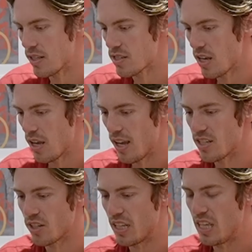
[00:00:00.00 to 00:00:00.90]
It's
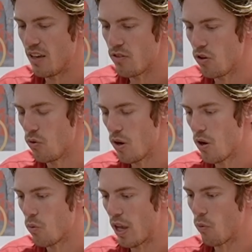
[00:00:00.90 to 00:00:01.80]
it's going to give you okay.